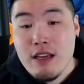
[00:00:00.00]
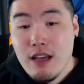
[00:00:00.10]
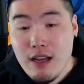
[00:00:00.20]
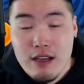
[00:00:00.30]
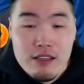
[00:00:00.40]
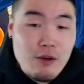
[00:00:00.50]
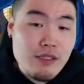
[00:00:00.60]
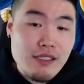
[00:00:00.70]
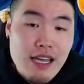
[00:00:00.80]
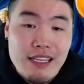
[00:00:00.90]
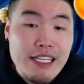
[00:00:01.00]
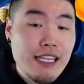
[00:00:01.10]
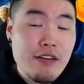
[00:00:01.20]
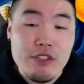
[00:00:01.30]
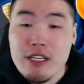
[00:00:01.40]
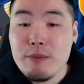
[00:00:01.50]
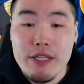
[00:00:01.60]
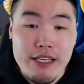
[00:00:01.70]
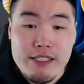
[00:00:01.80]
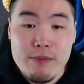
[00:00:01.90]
uh, you know, slightly leveled up links,